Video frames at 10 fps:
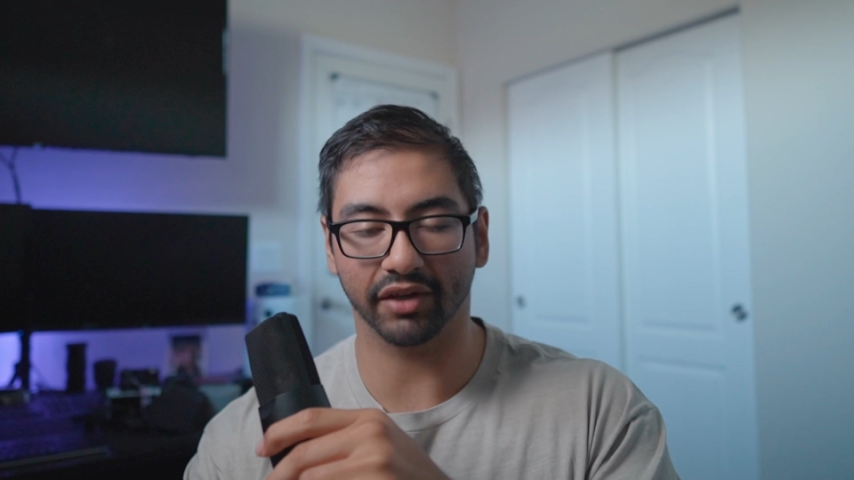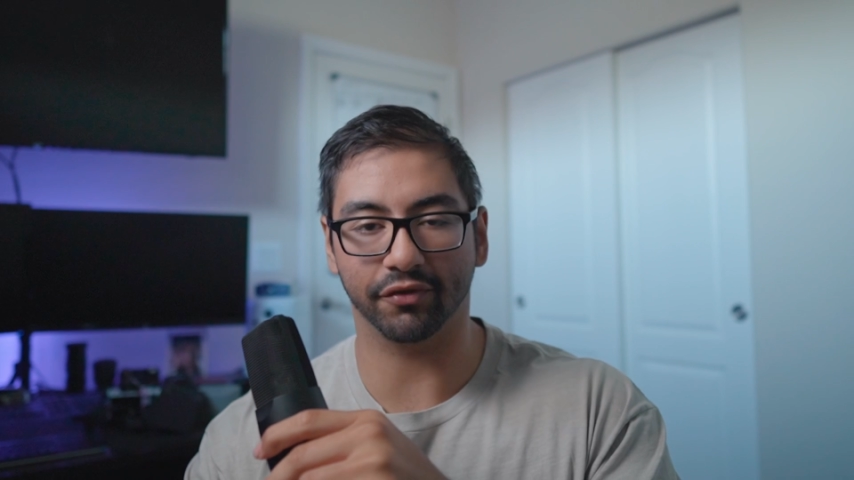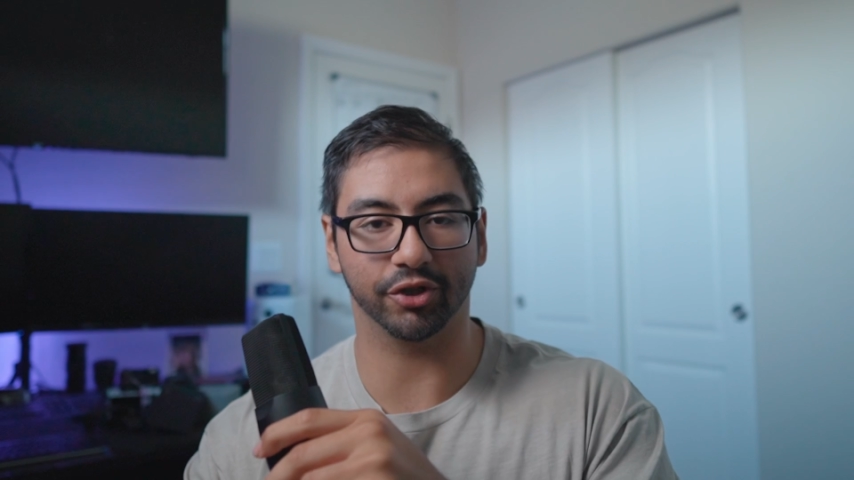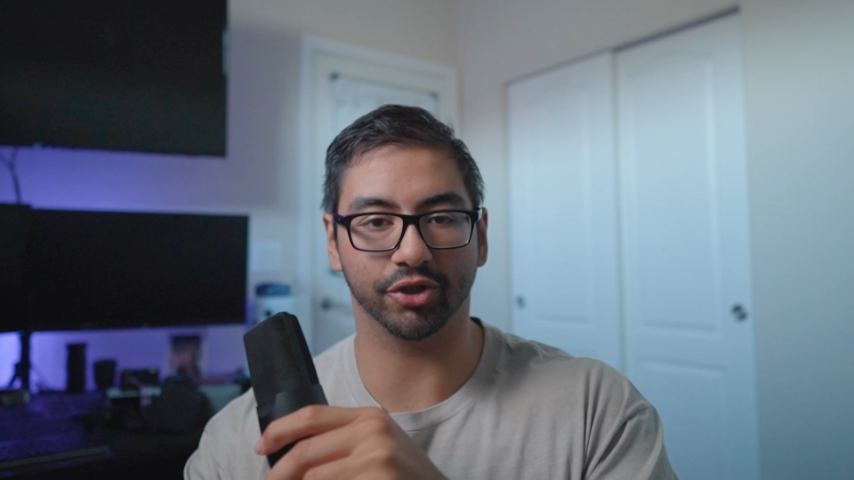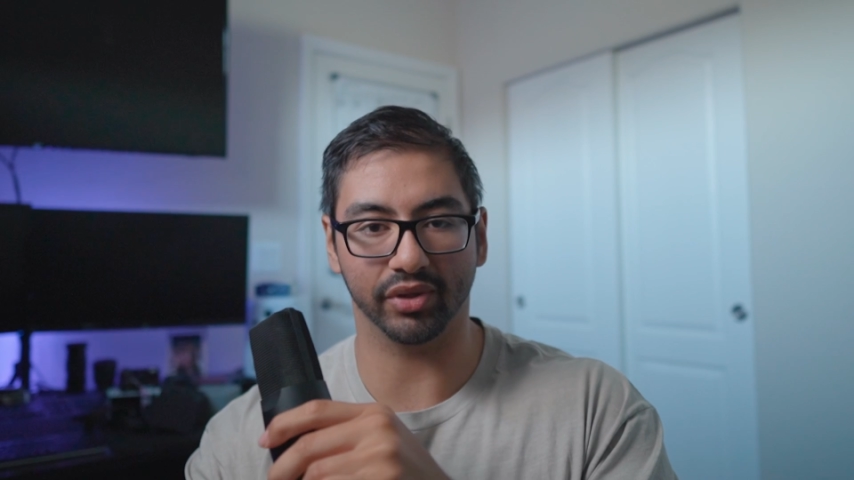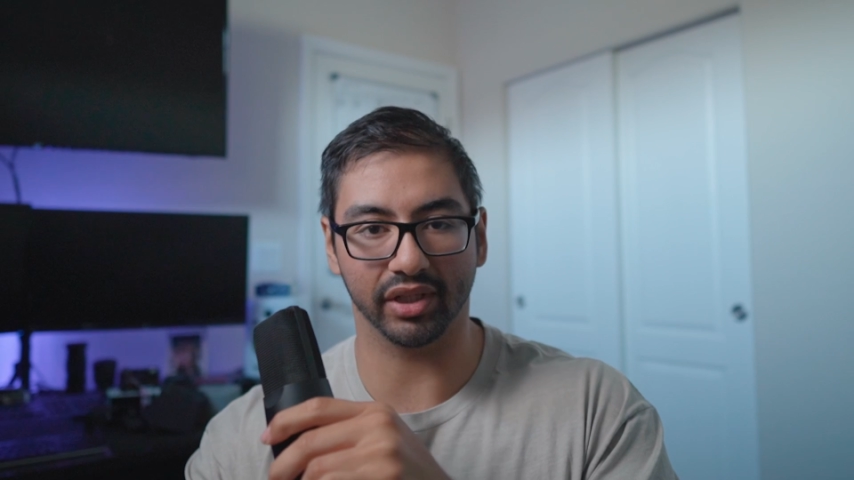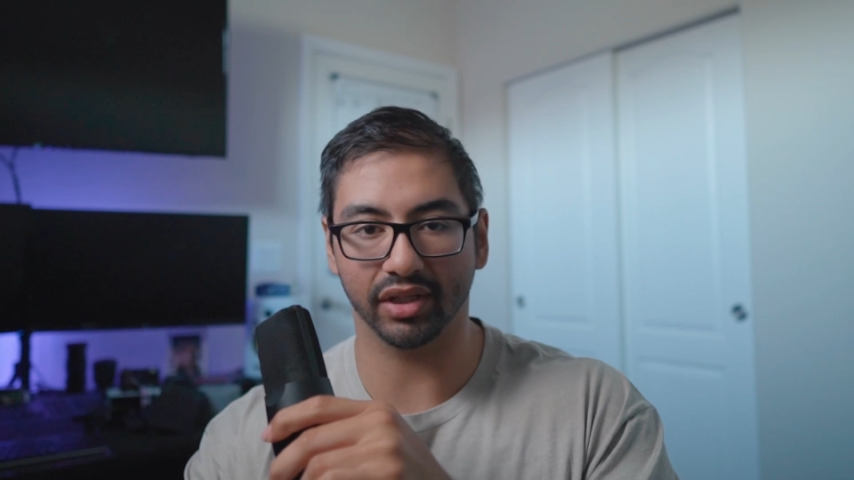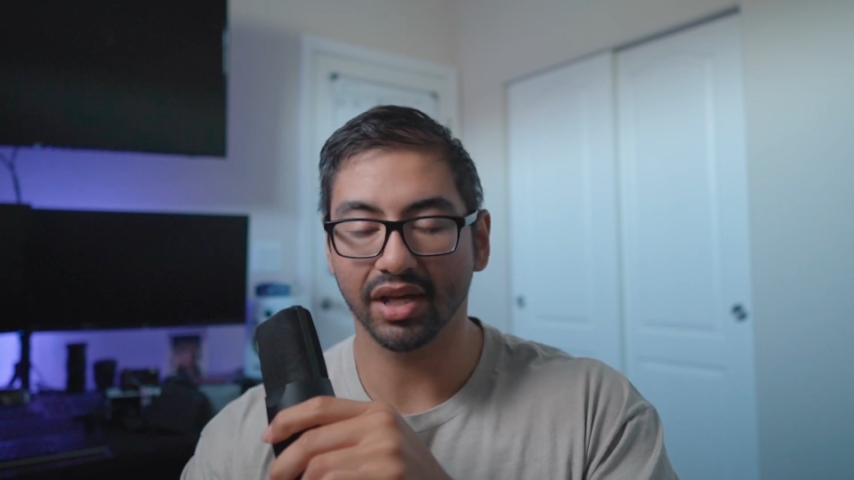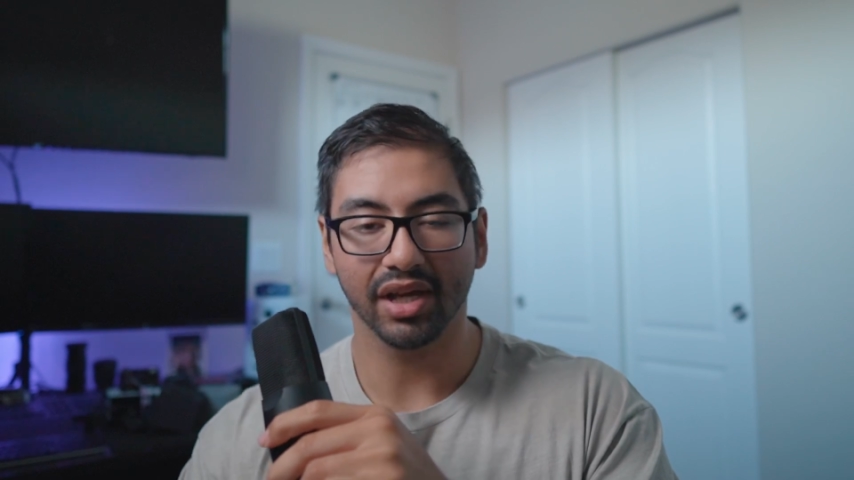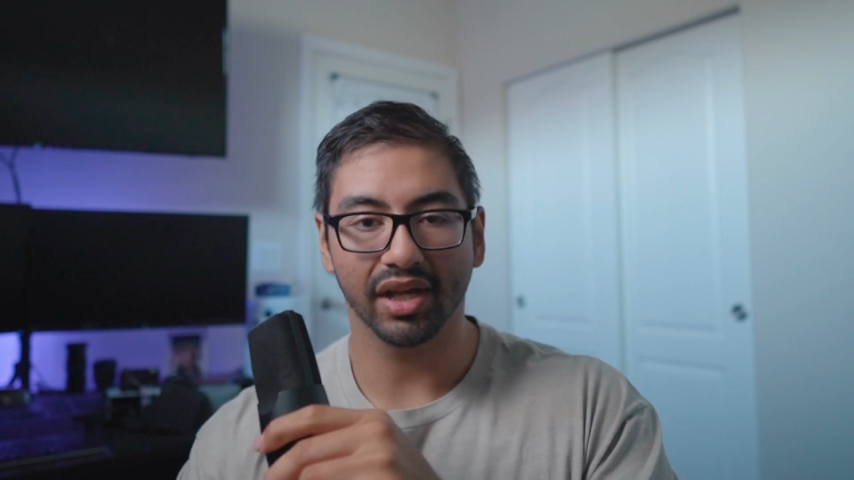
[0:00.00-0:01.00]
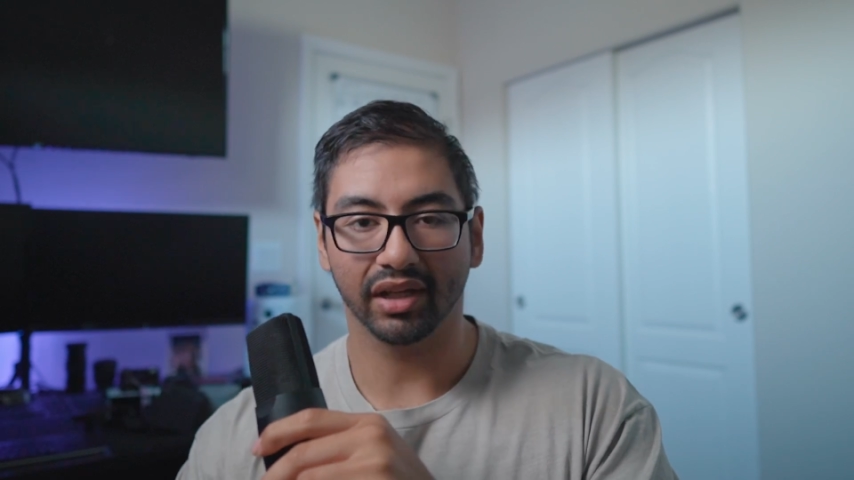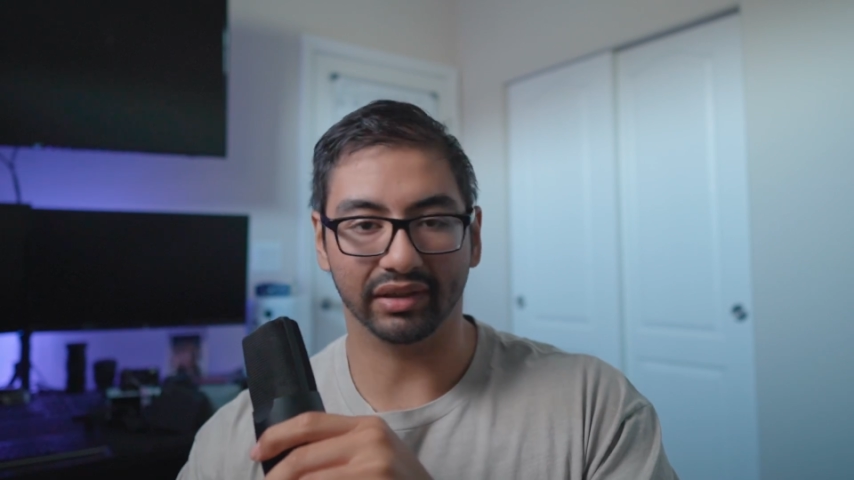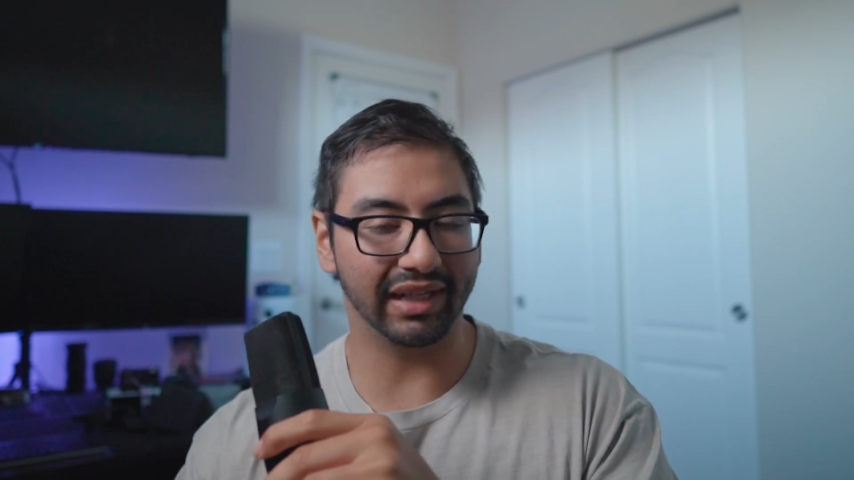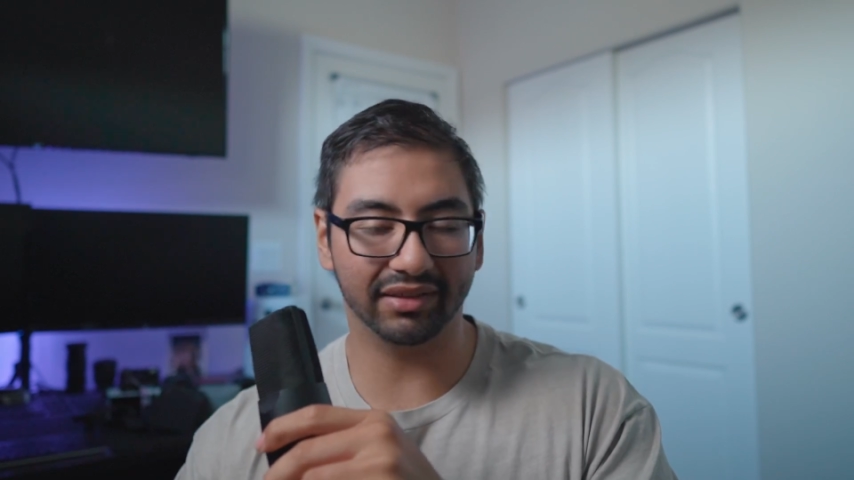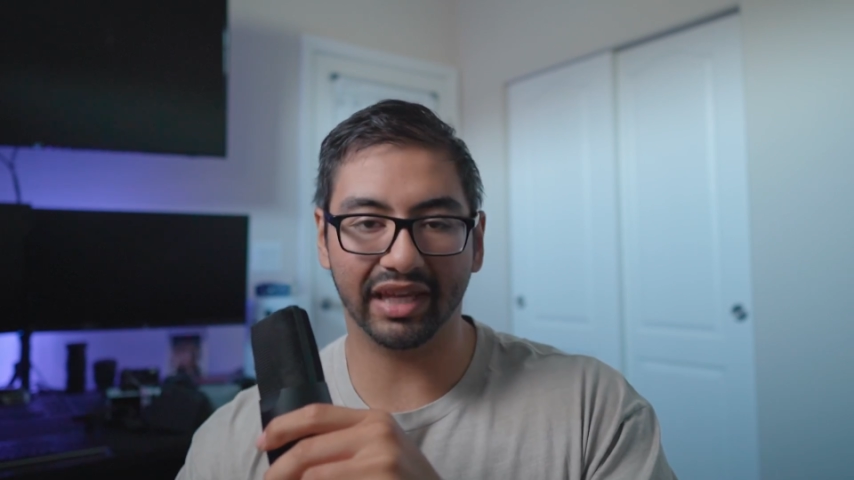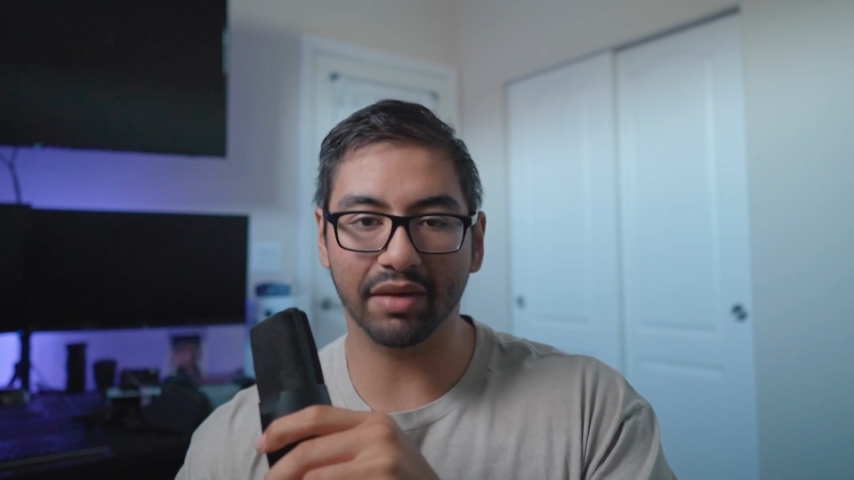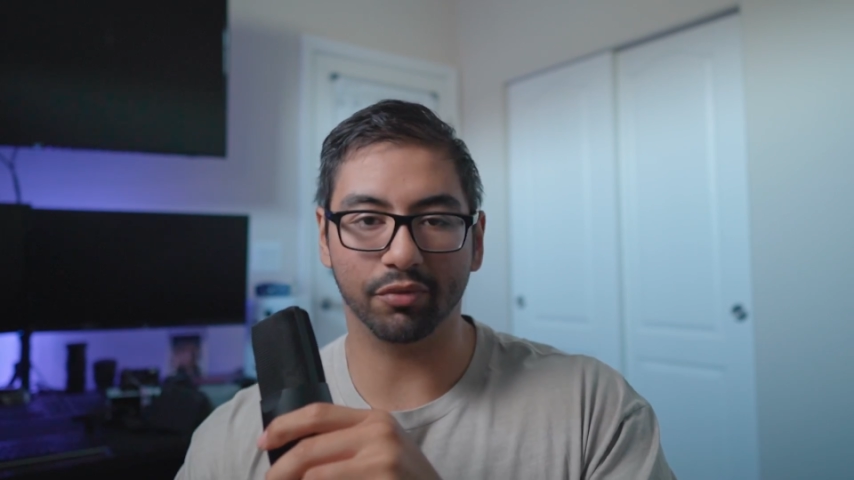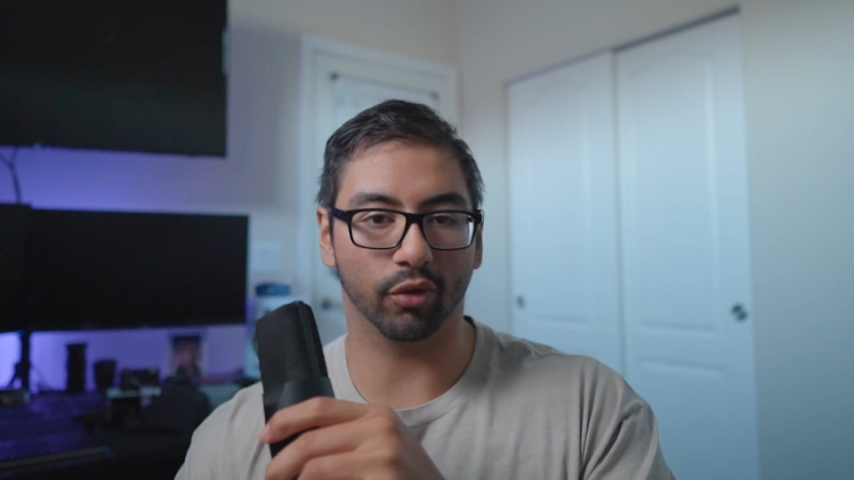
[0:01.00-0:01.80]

If you're shooting landscape,